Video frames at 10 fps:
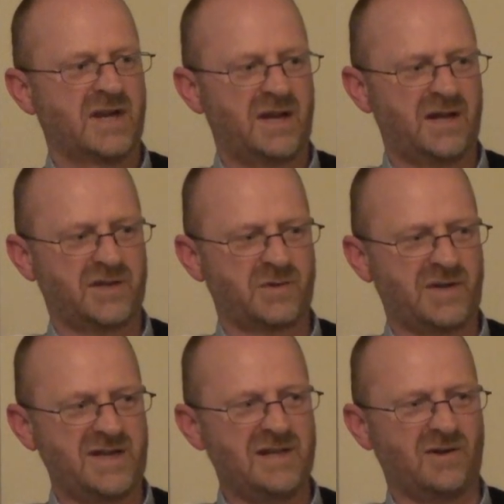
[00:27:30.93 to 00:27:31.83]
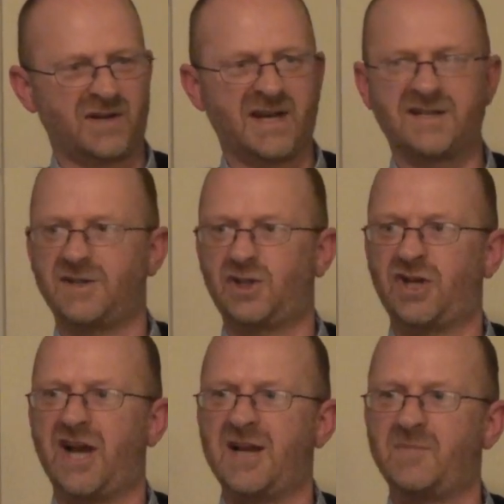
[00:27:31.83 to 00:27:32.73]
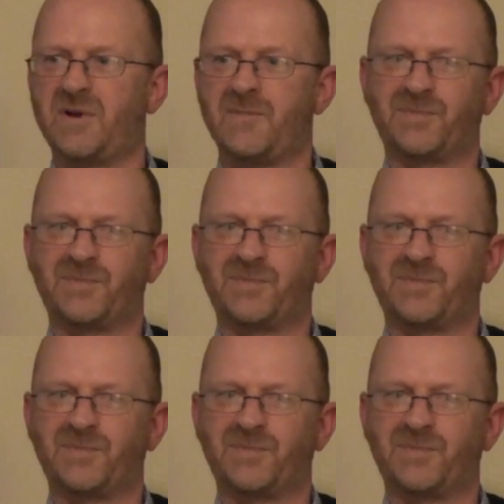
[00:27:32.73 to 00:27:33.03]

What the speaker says: to an elongated shape,